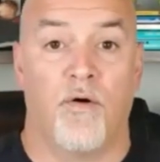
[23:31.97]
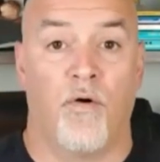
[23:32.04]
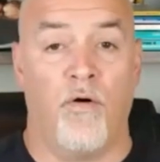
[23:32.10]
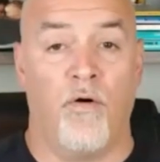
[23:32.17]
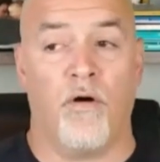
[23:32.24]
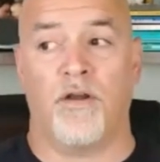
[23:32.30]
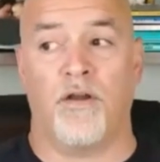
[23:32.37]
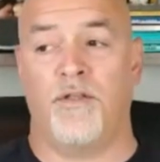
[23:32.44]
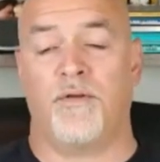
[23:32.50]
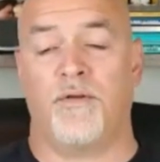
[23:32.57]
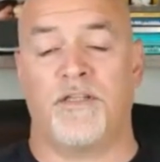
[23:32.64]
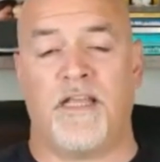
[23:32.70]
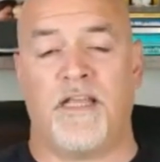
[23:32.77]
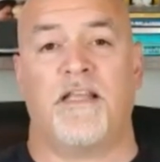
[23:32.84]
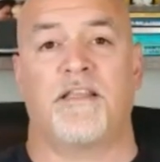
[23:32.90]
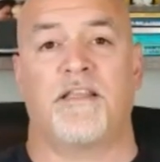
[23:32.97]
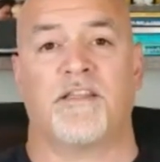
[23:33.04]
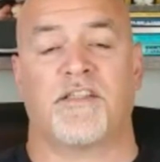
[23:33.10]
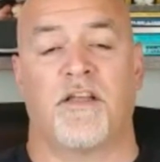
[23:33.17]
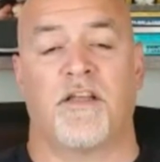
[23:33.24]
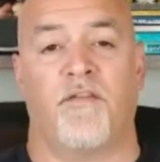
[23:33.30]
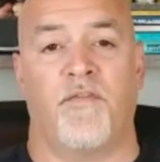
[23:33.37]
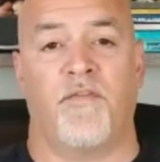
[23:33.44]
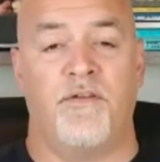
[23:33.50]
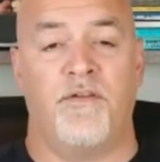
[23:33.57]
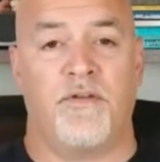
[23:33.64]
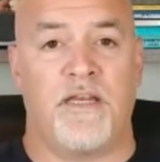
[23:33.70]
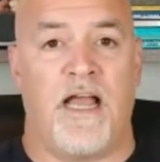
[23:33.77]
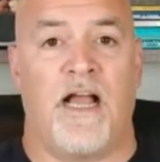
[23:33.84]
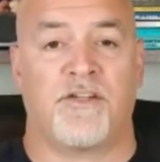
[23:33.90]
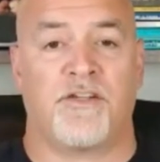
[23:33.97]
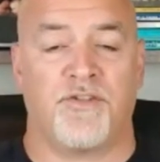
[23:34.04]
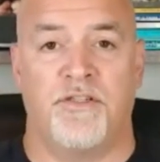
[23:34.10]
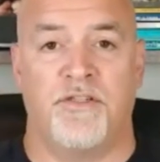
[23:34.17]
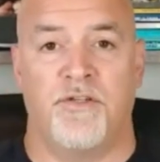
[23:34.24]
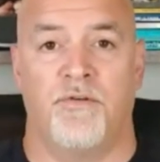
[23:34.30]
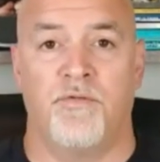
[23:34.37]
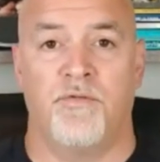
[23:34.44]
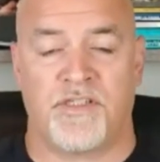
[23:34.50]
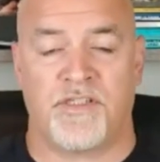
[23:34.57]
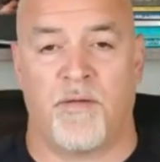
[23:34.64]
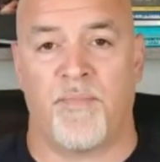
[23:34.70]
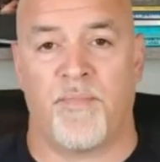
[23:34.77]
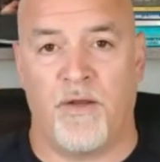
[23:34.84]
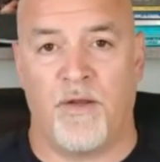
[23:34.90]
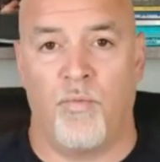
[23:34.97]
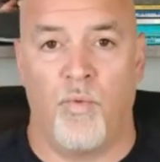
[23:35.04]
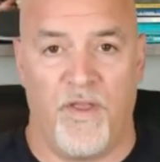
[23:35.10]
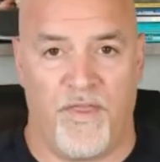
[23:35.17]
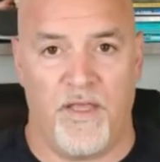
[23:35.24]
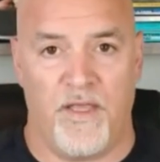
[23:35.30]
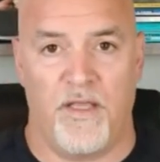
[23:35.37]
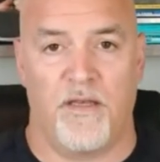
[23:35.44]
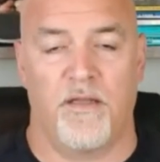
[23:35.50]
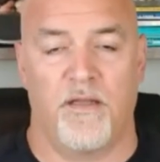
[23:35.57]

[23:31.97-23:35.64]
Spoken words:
Or you could take this stuff and you could actually do something with it.